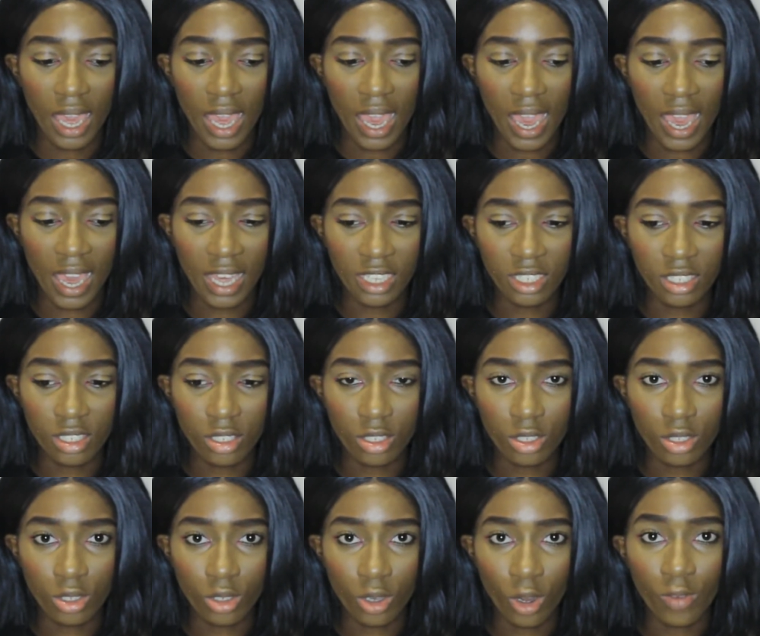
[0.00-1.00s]

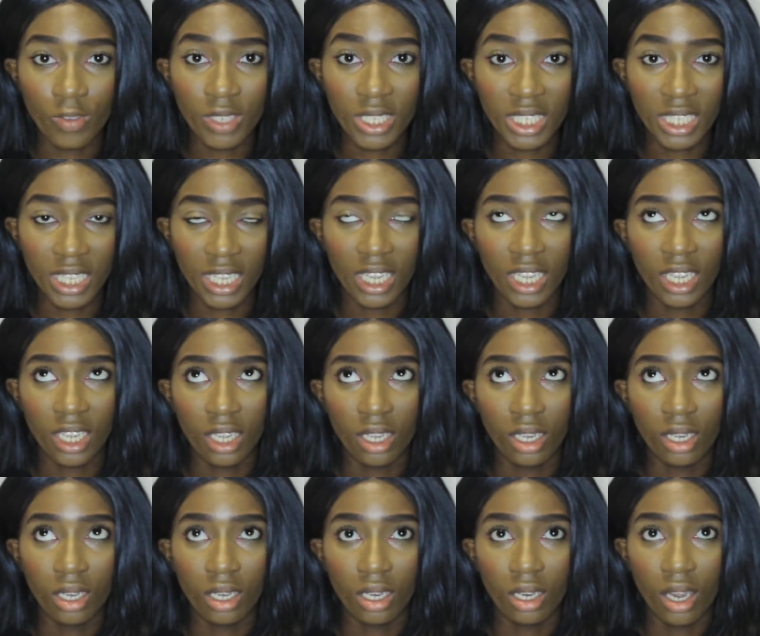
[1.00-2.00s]
And obviously
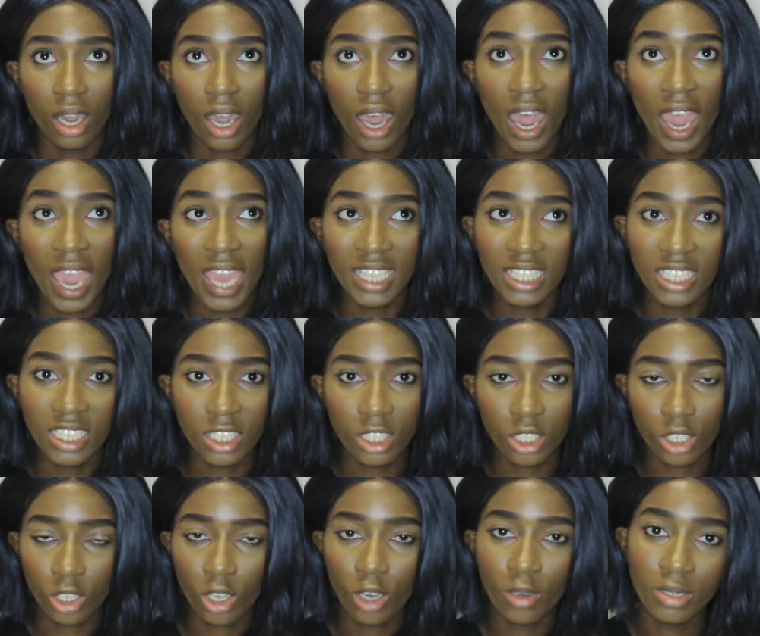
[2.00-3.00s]
I needed
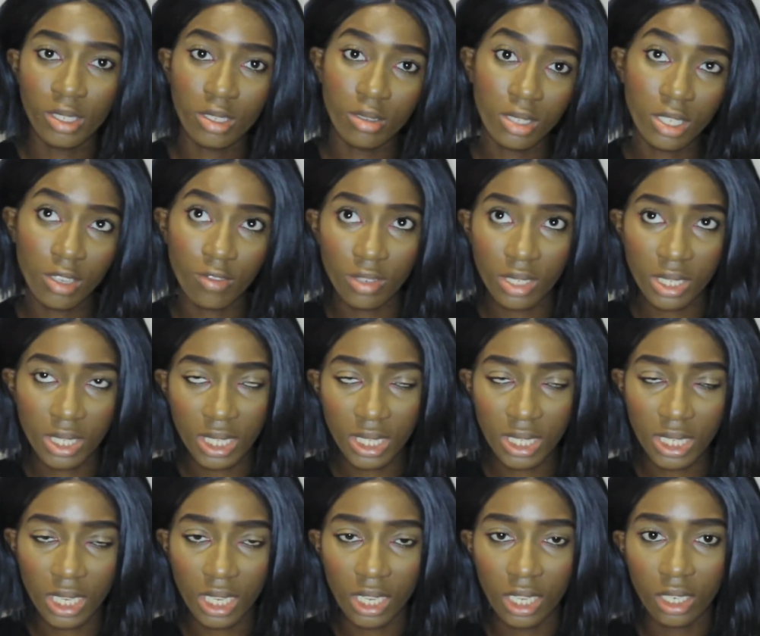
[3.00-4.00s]
to go into a different
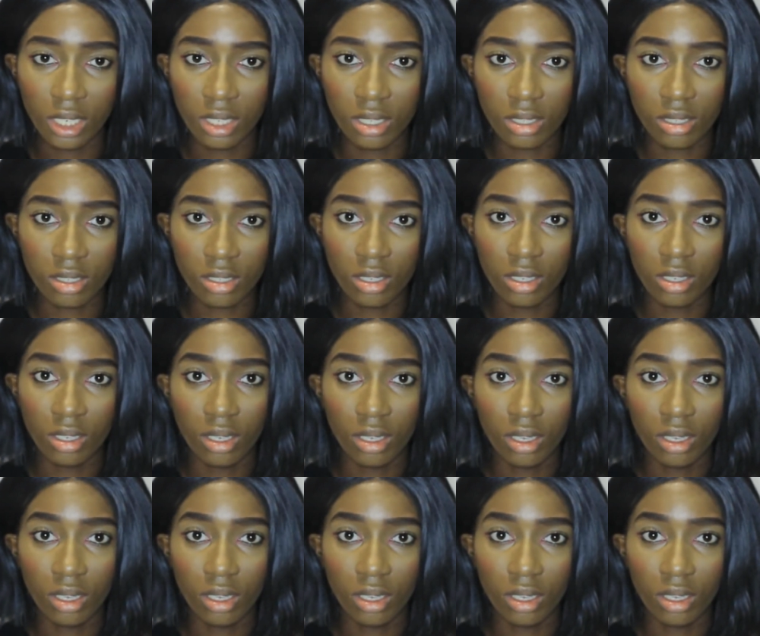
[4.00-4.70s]
city to